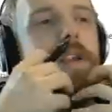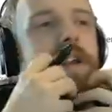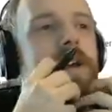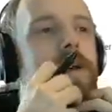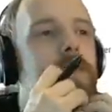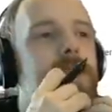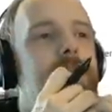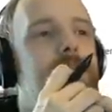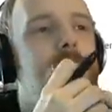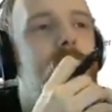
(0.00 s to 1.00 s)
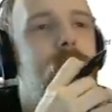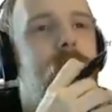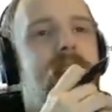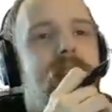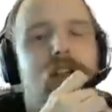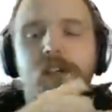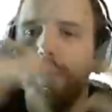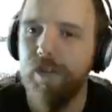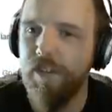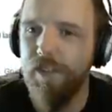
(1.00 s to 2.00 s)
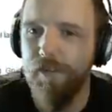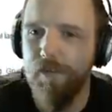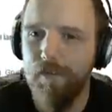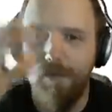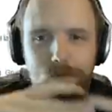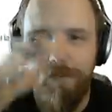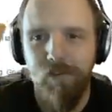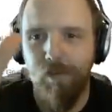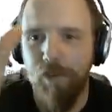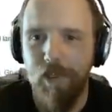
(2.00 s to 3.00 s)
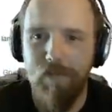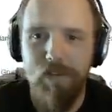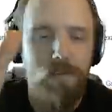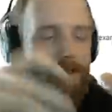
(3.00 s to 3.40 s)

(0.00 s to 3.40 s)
uh, with making a continent or a region, whatever,